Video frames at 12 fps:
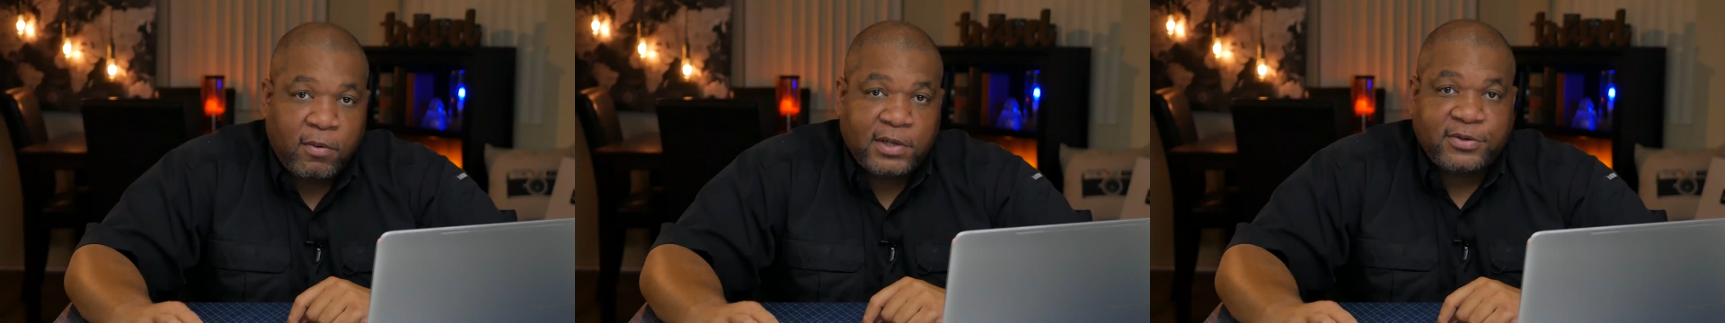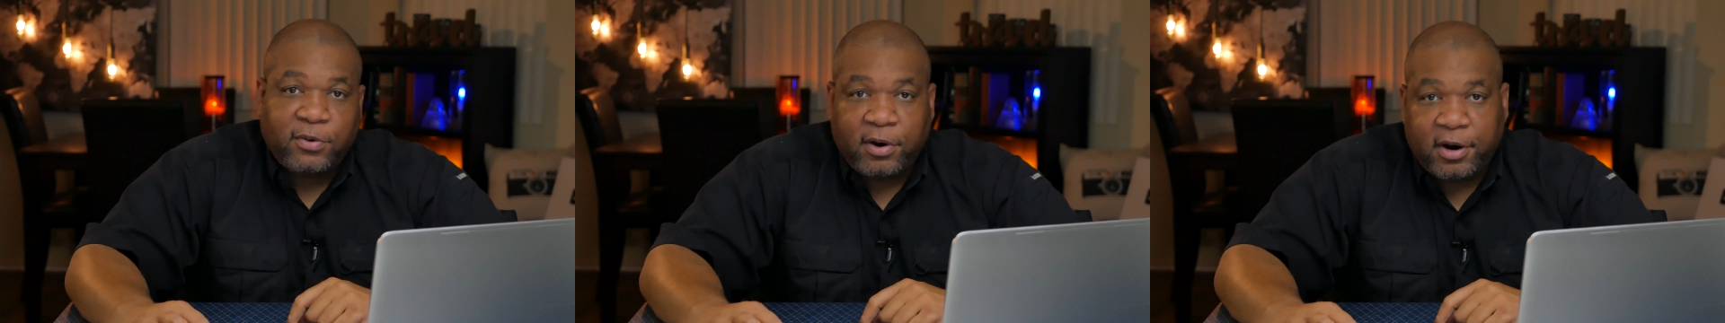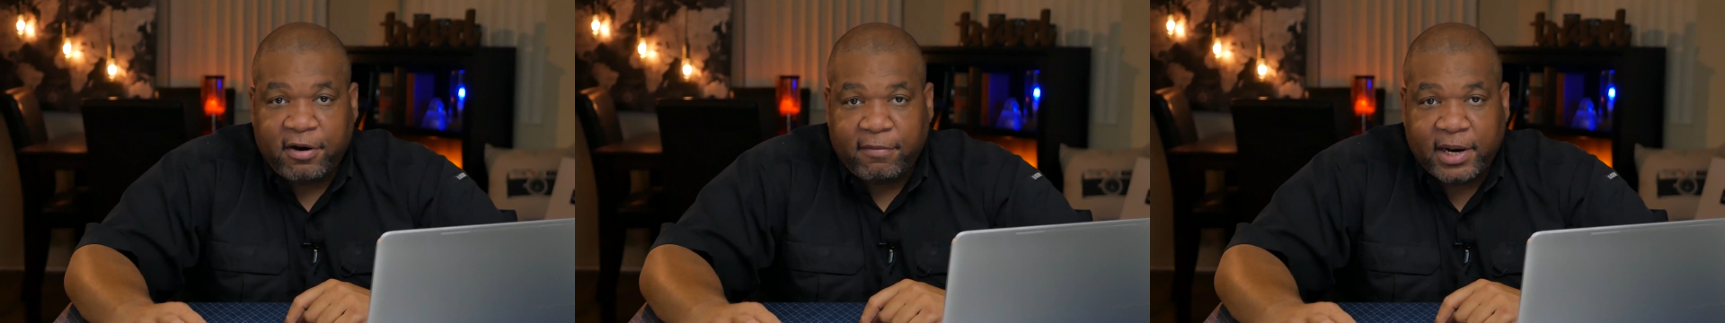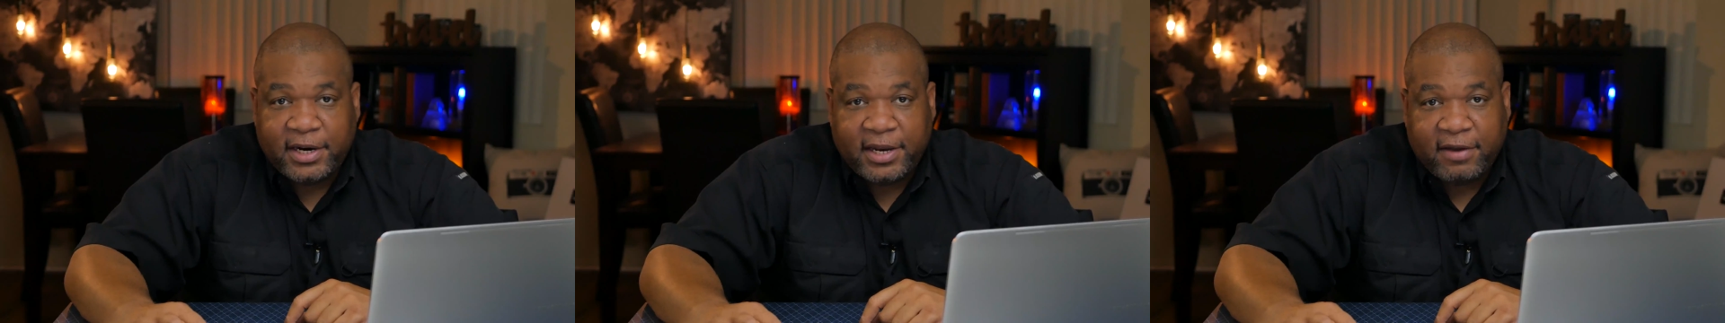What's going on,
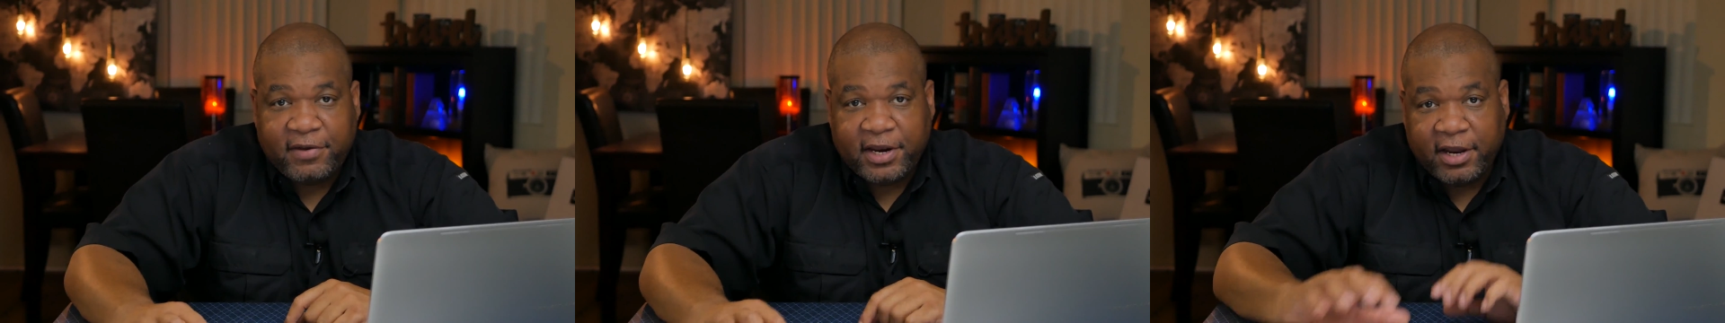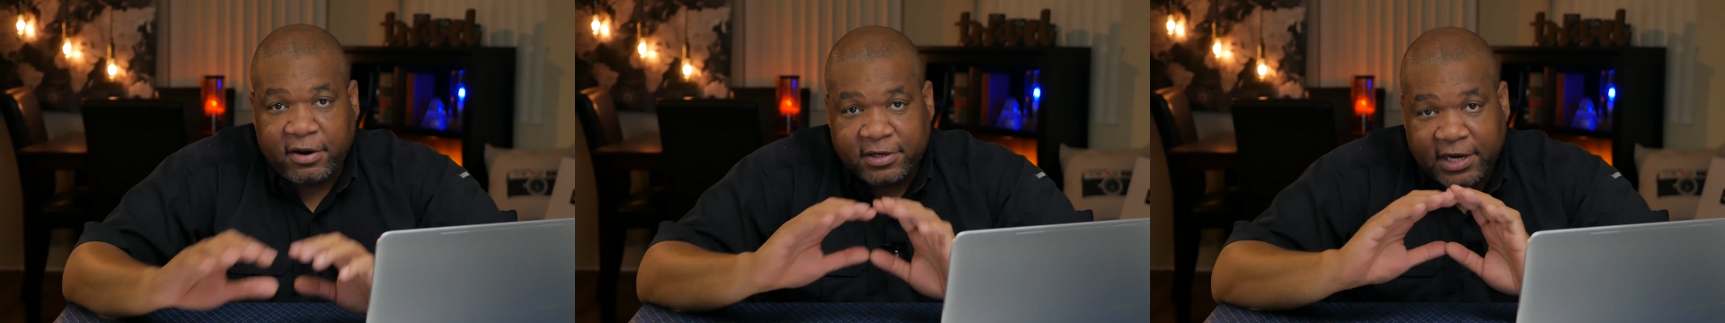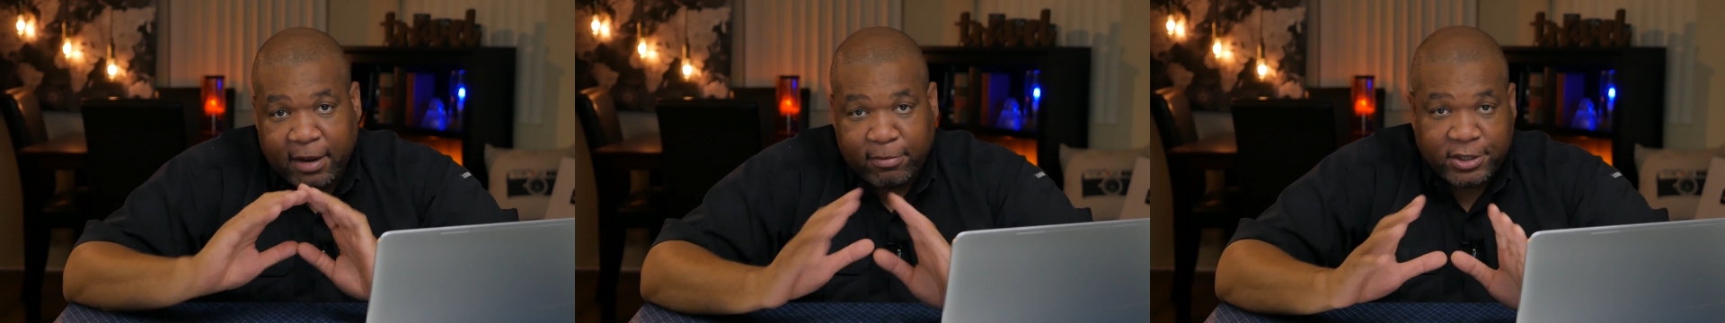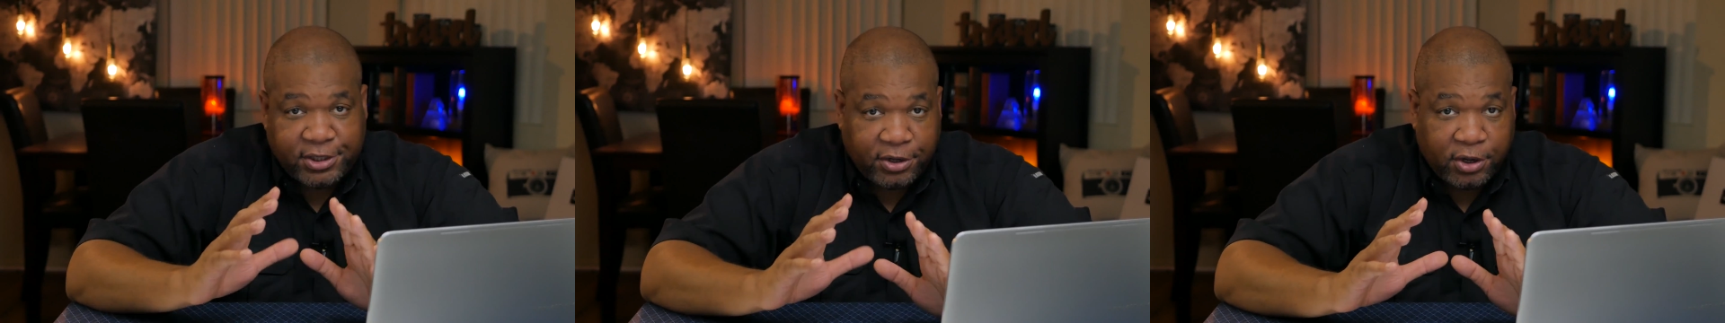everybody? David here. Today I'm
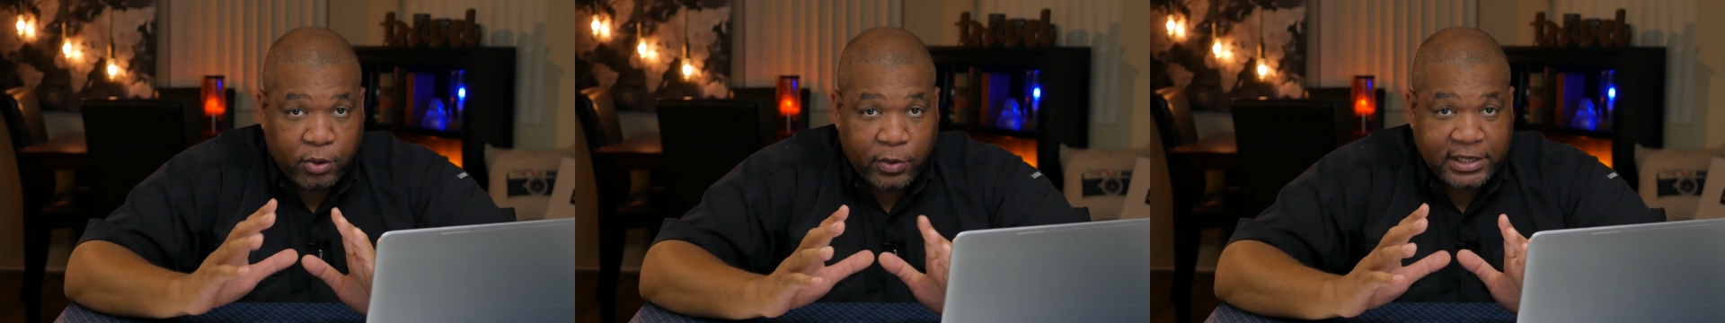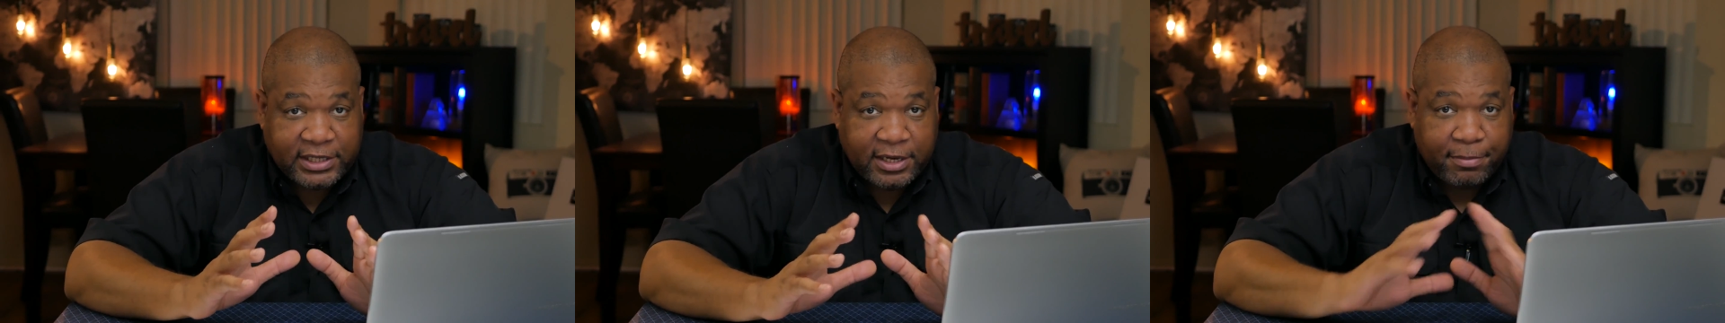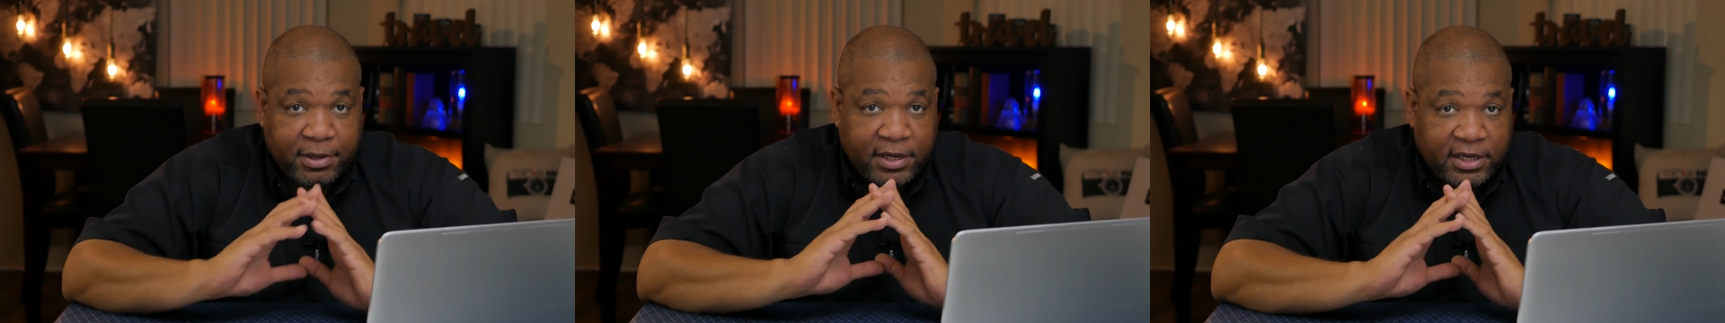going to show you a quick tip.